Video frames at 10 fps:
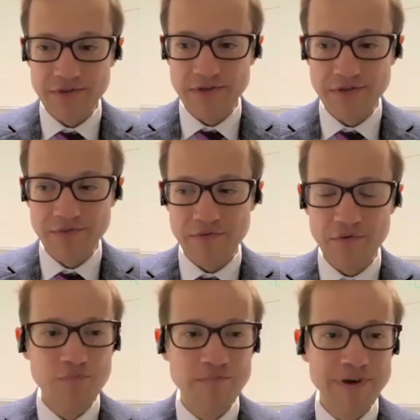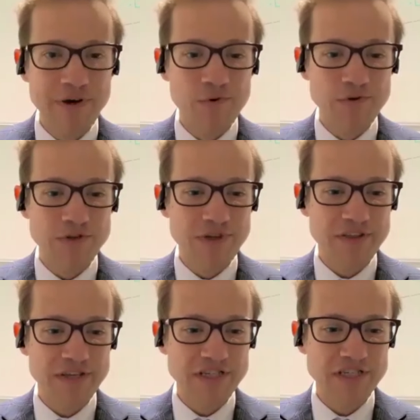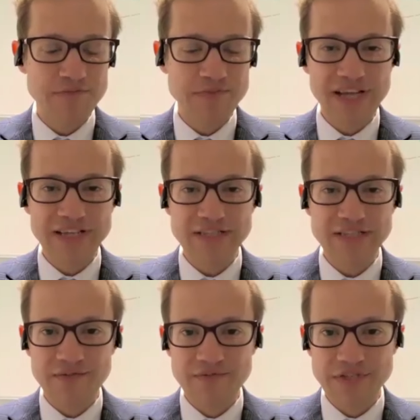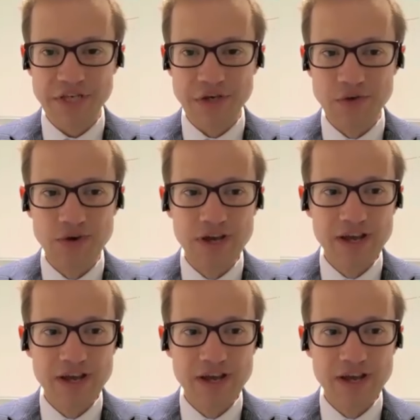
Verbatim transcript: the, the reform bill will do nothing substantive to